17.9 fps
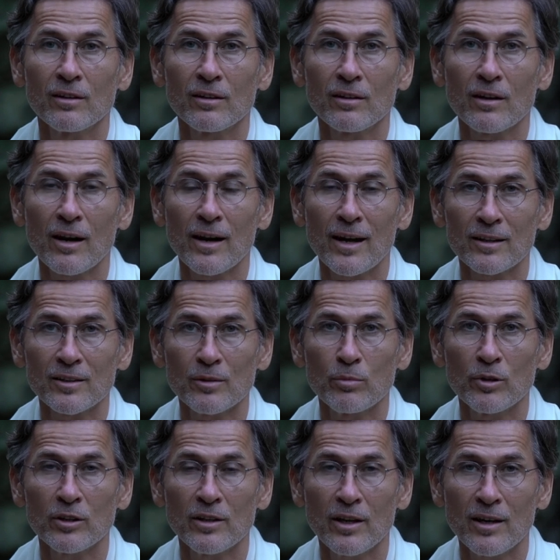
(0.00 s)

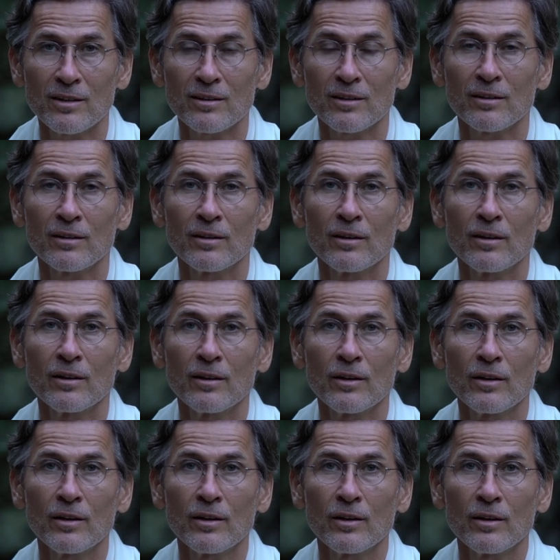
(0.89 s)
collectible data,
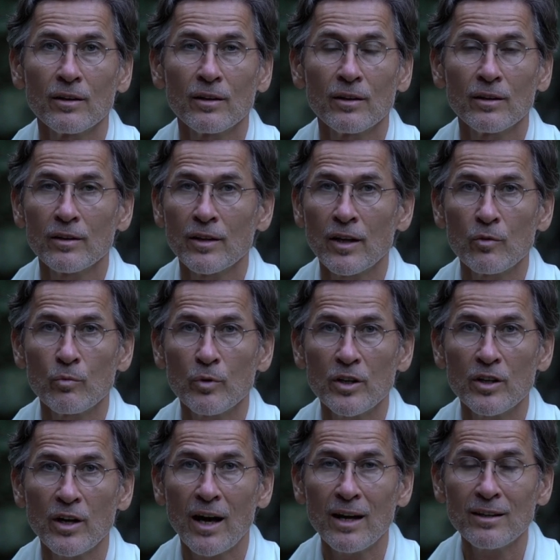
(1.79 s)
then
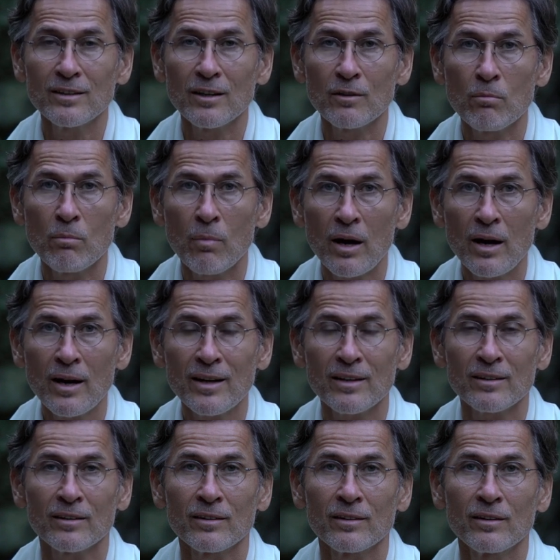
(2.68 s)
we
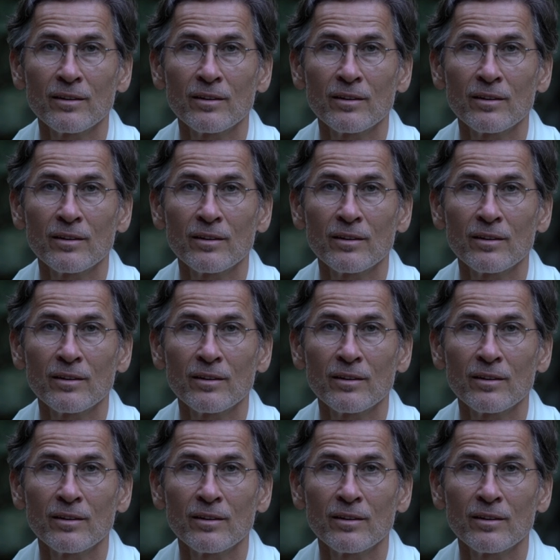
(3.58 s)
undermine